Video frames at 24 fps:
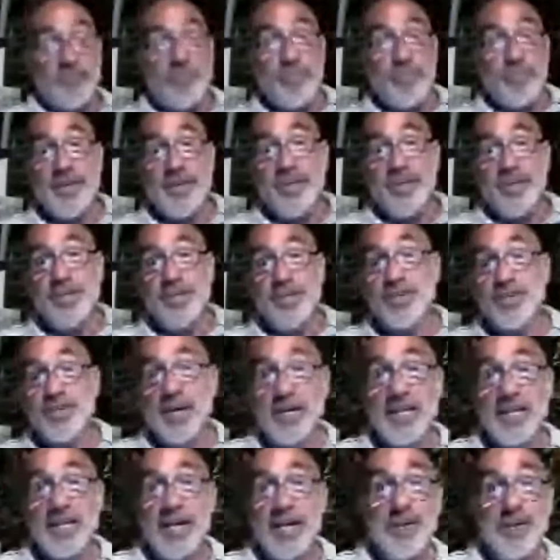please
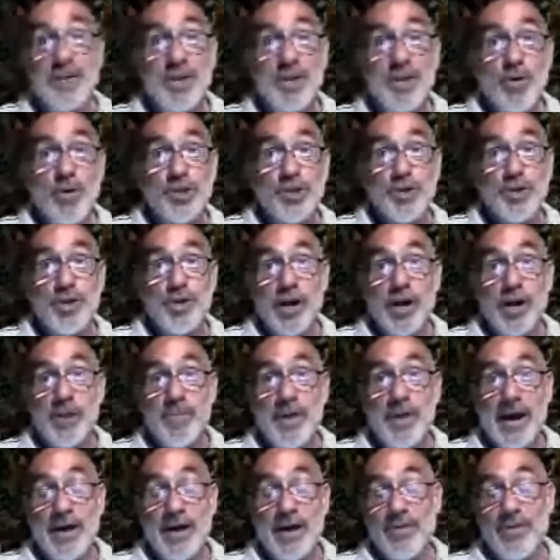let me know what you thought
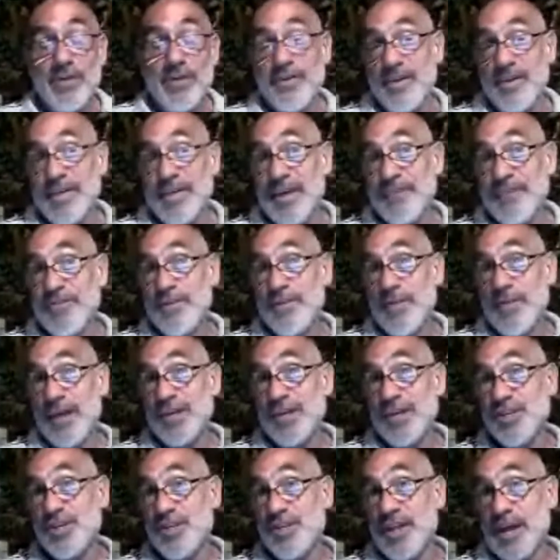about the
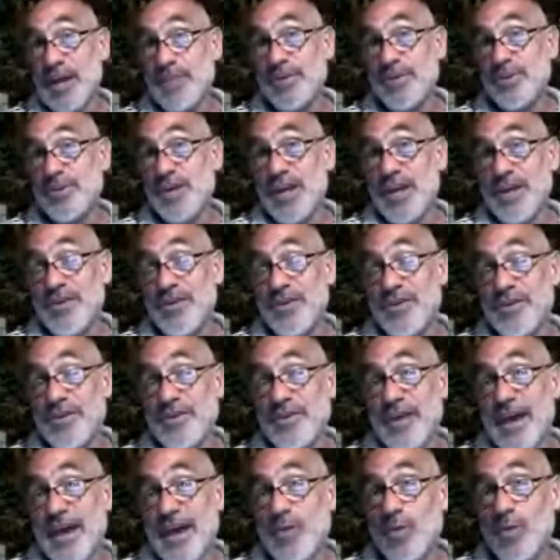information that I presented
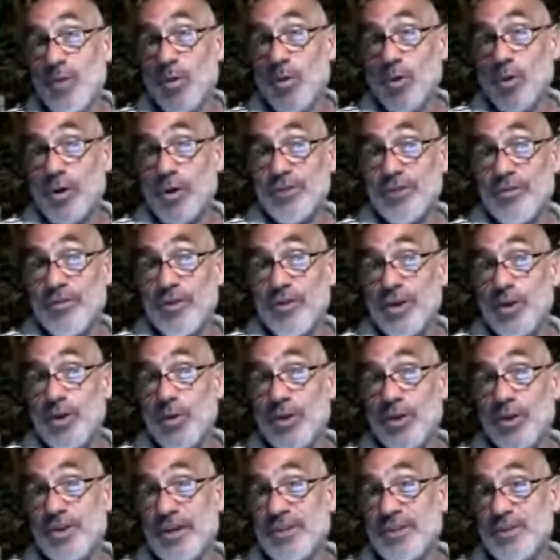today, what works for you,
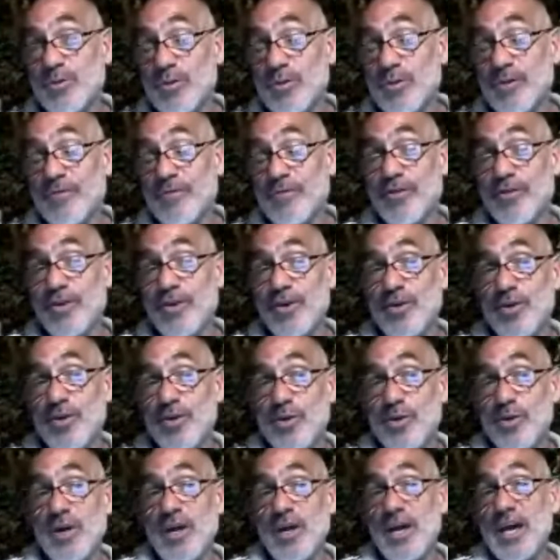what doesn't work for
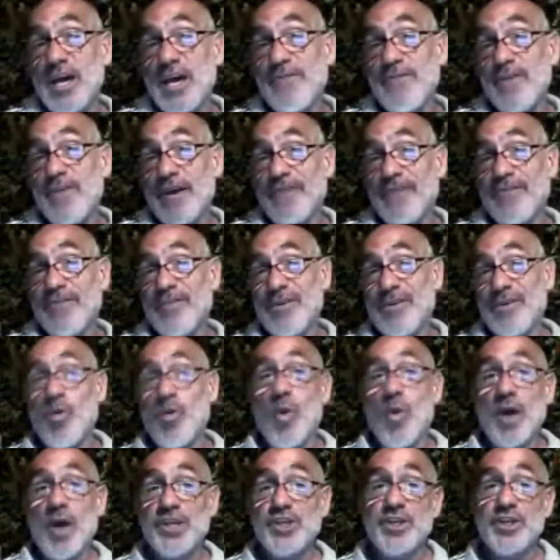you. If you have
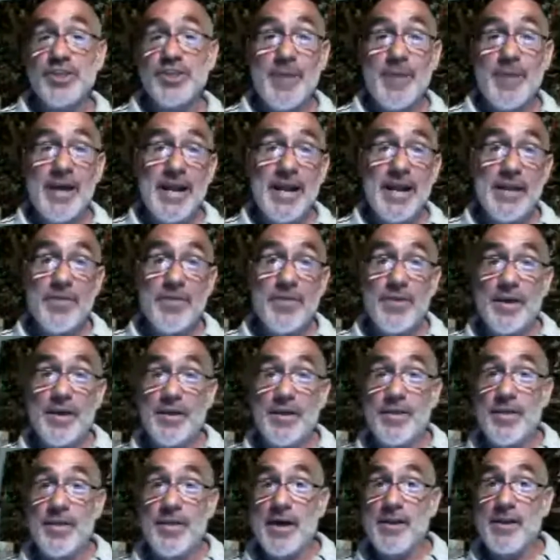questions about
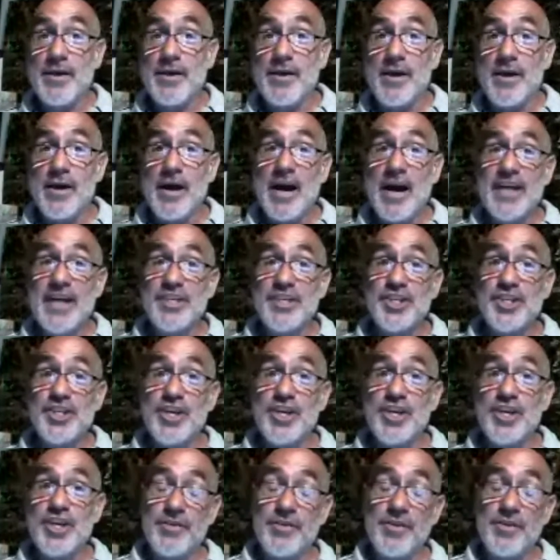anything that I
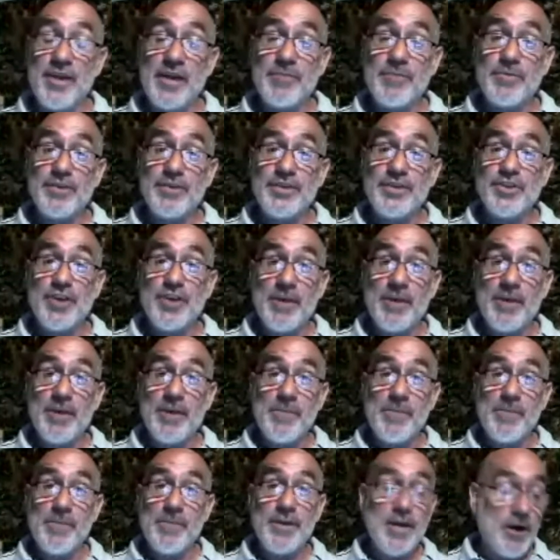shared today, please let me
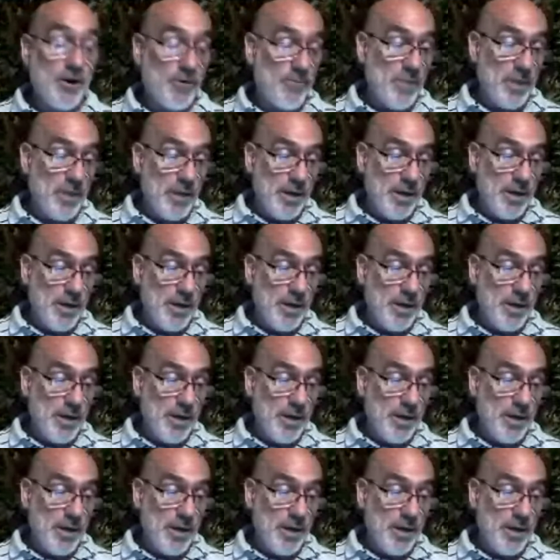know.